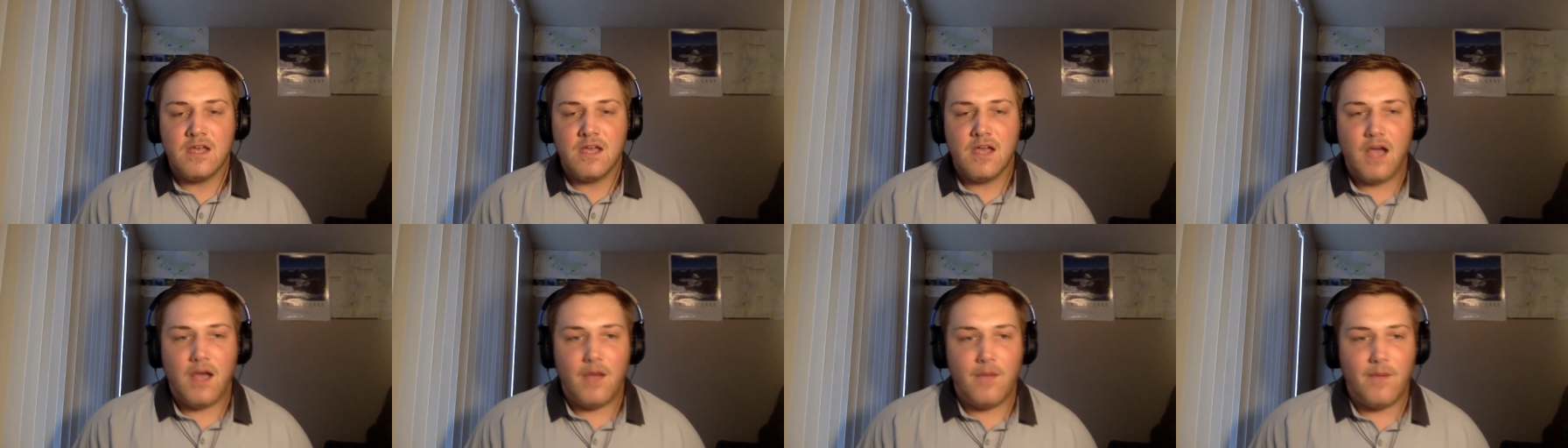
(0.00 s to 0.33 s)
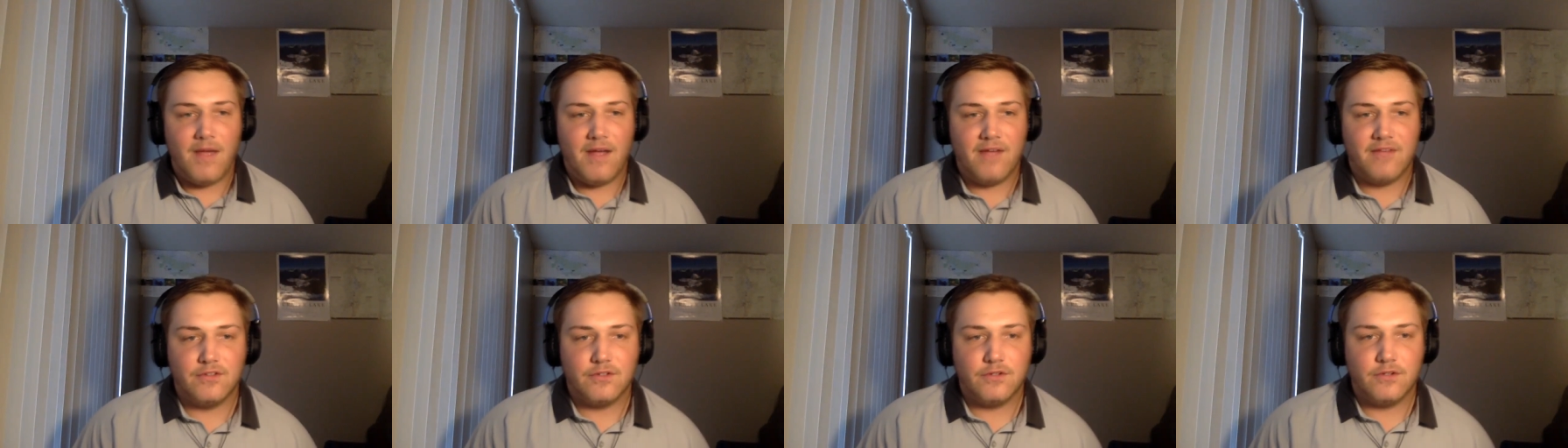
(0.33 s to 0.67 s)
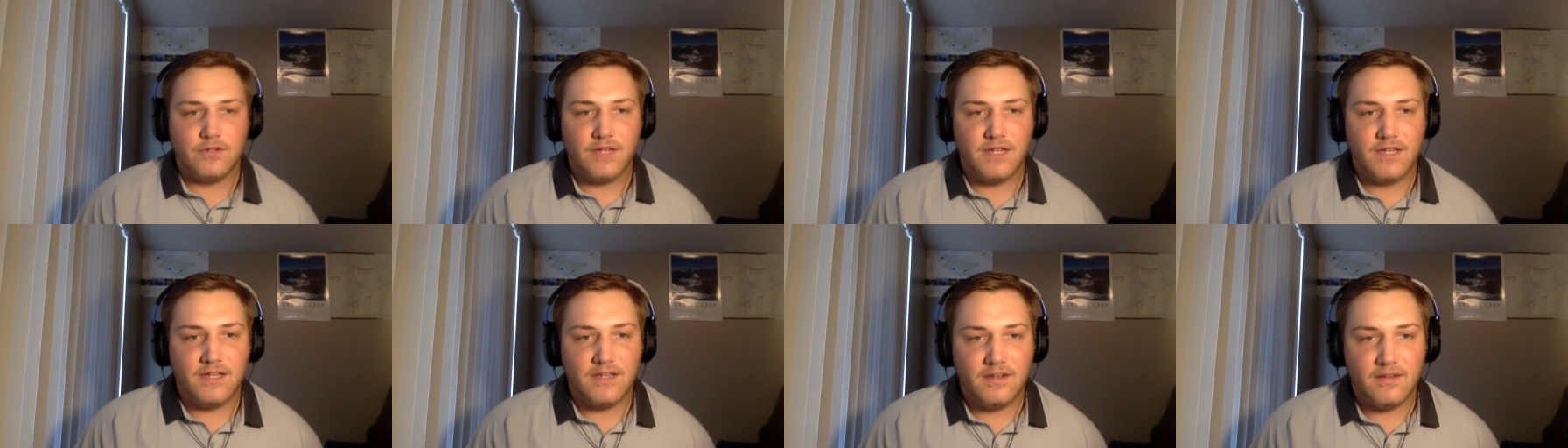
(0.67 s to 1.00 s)
I have a little
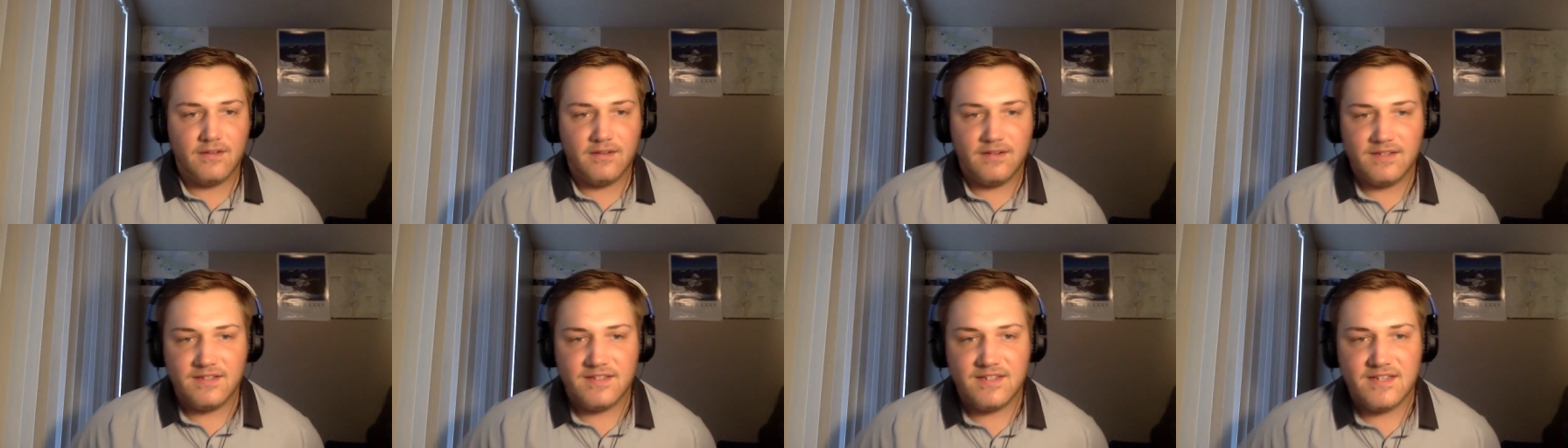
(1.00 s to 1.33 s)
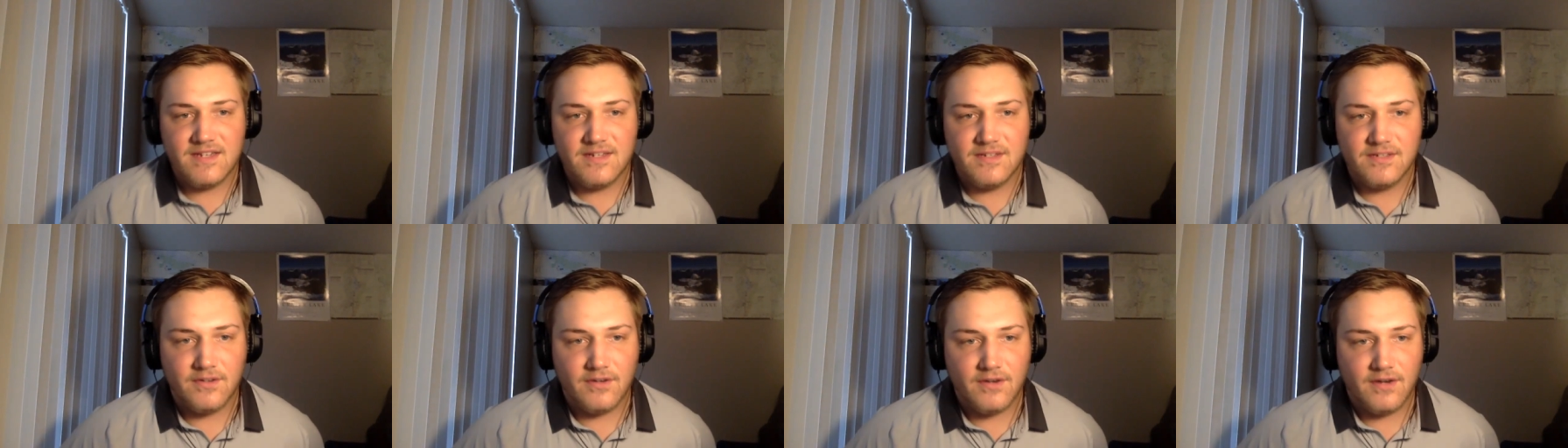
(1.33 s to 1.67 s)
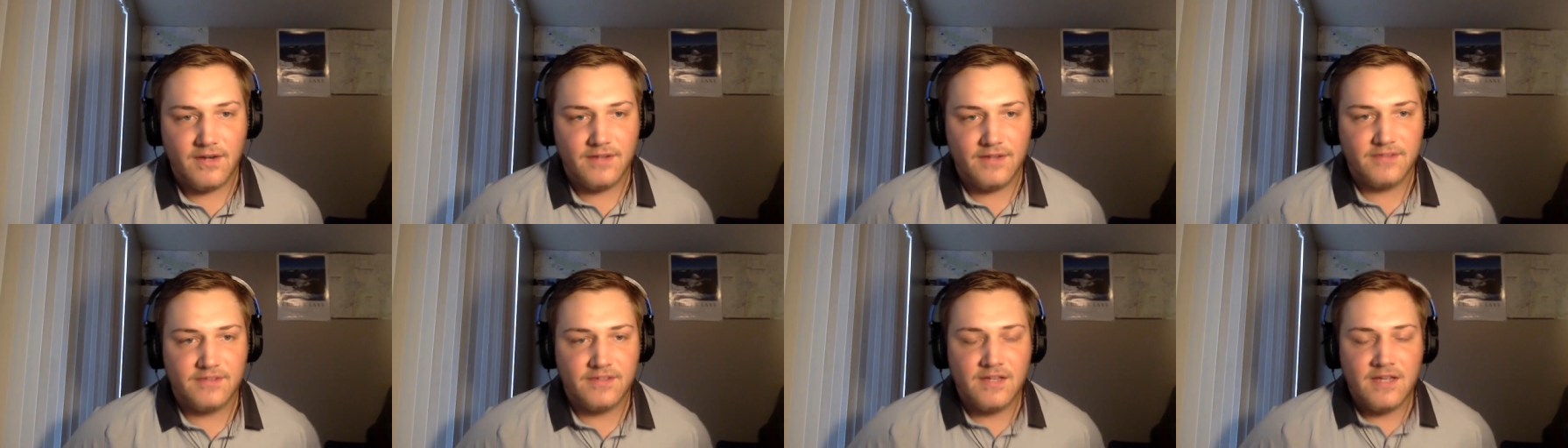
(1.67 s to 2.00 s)
hint and a teaser
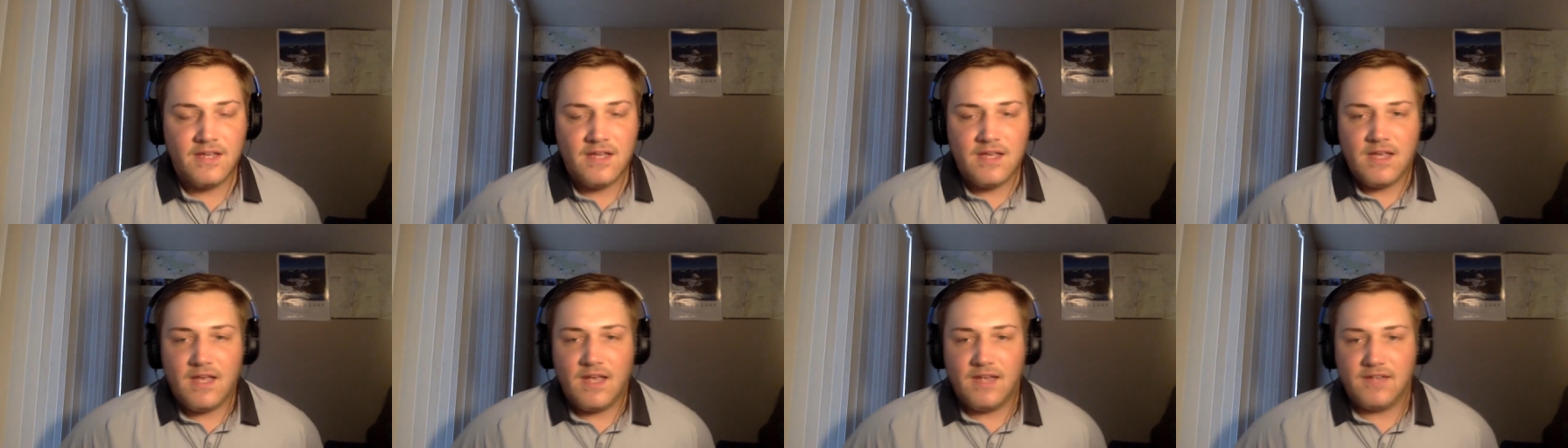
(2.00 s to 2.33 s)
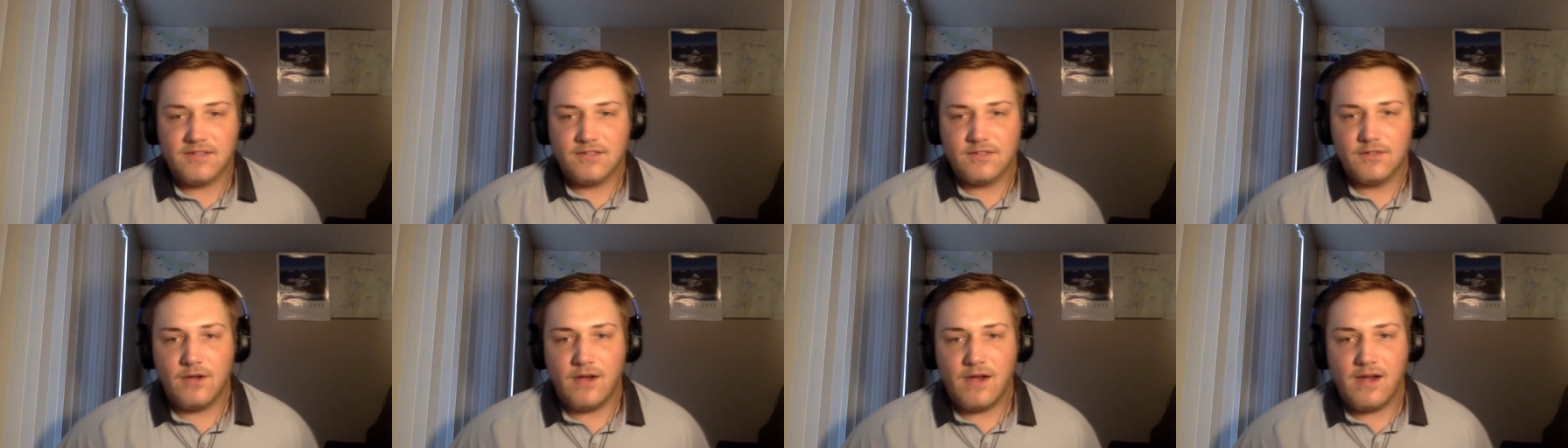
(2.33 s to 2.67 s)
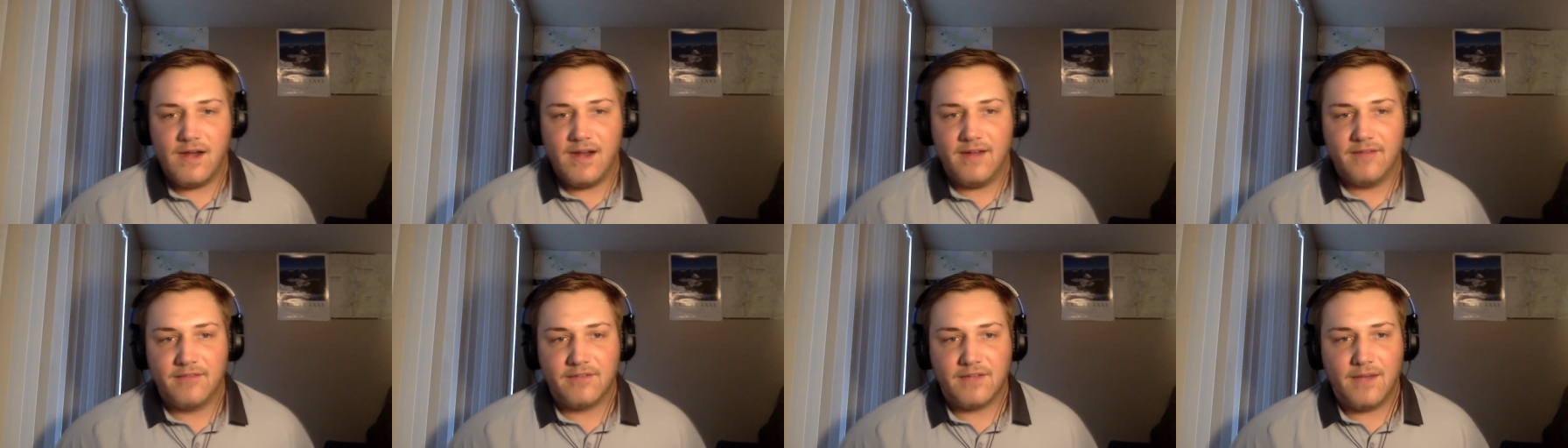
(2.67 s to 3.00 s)
as to who I
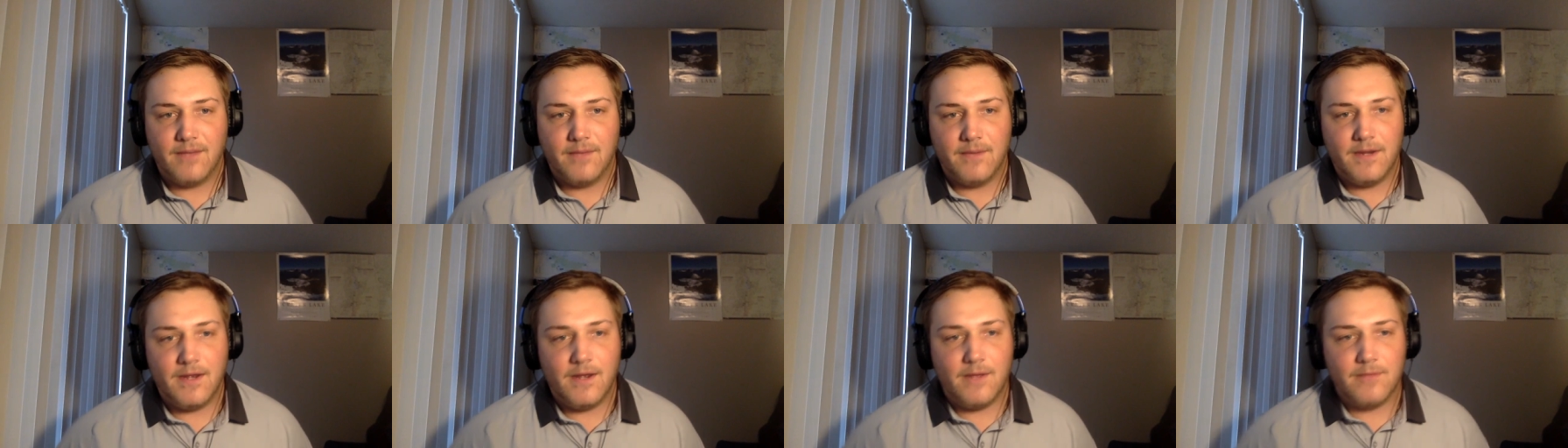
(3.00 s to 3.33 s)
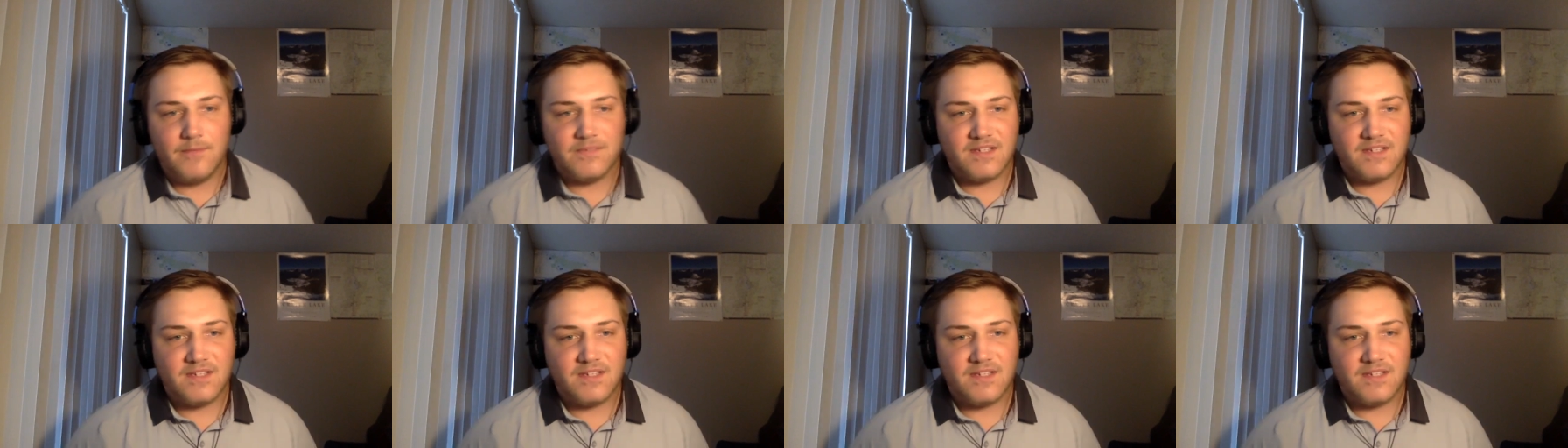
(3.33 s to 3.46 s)
have coming up.